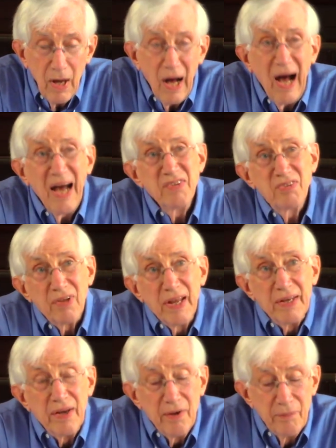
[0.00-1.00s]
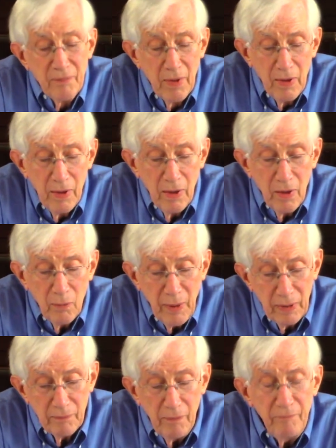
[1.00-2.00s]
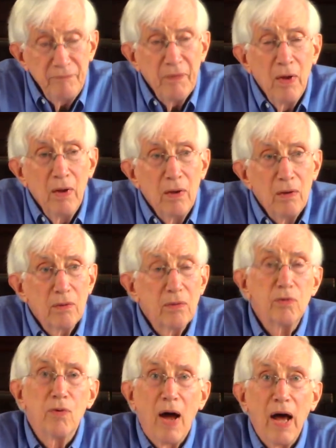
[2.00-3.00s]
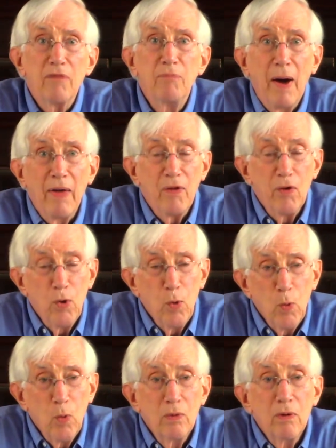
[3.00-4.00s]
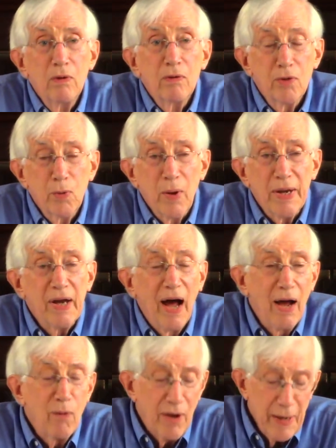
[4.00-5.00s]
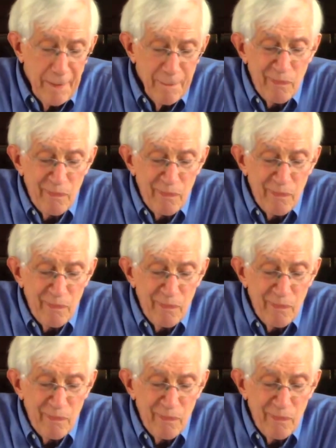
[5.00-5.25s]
Isolated. Well, you could drive by the new 2-lane highway.